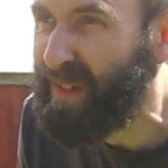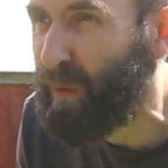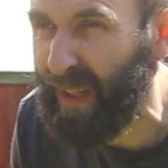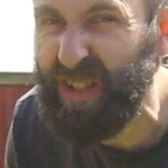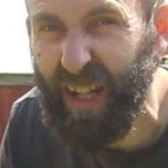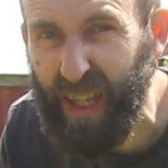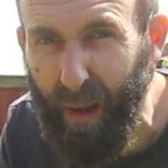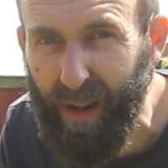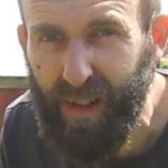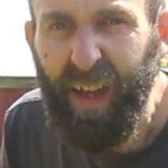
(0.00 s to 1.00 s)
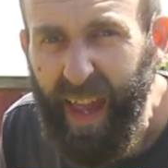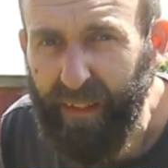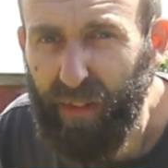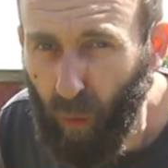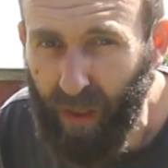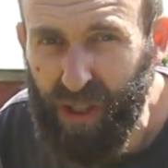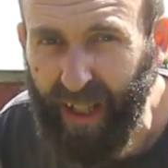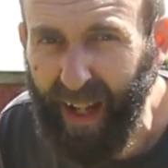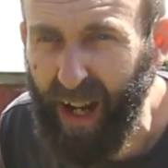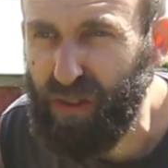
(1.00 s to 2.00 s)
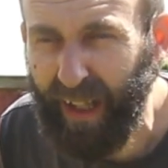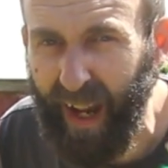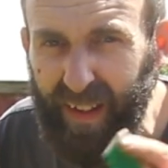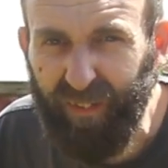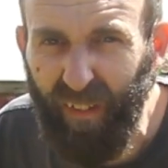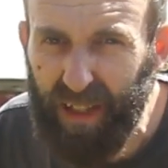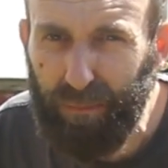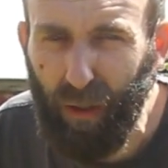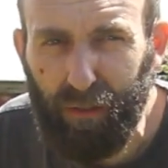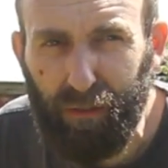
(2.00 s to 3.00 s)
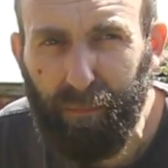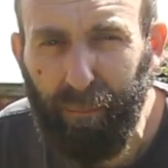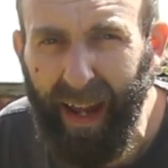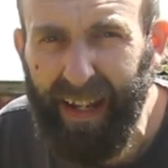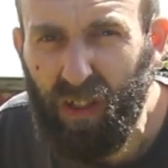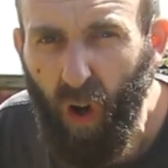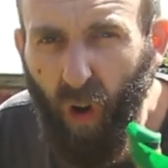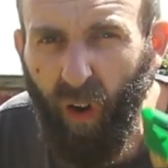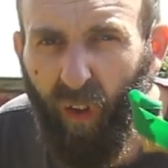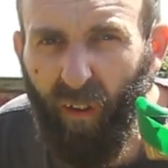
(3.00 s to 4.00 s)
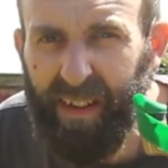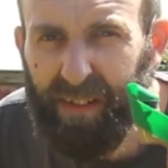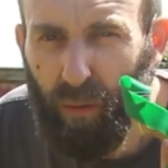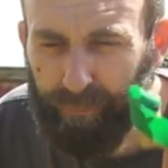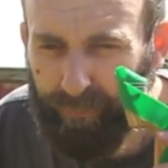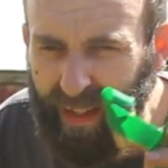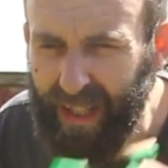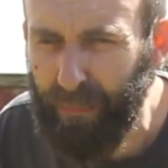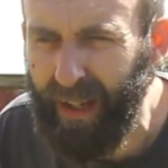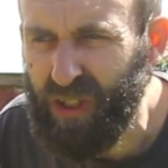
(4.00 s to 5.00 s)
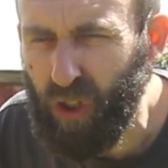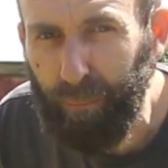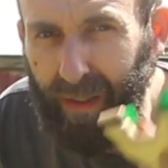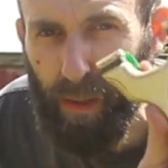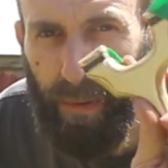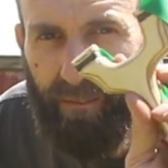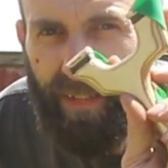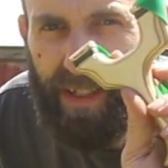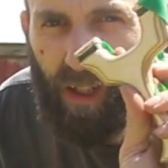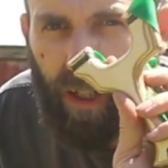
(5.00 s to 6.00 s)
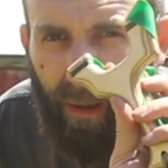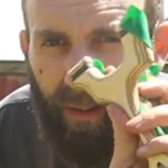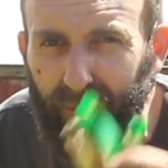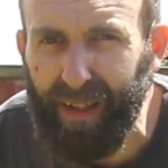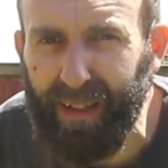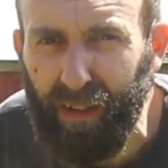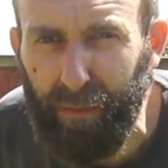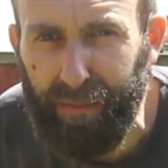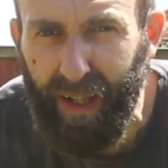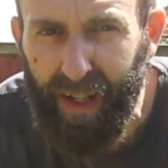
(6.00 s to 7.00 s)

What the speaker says: If you want to check him out, if you want to check it out, check out his Facebook page or his eBay shop. But there'll be a video coming out with little loops.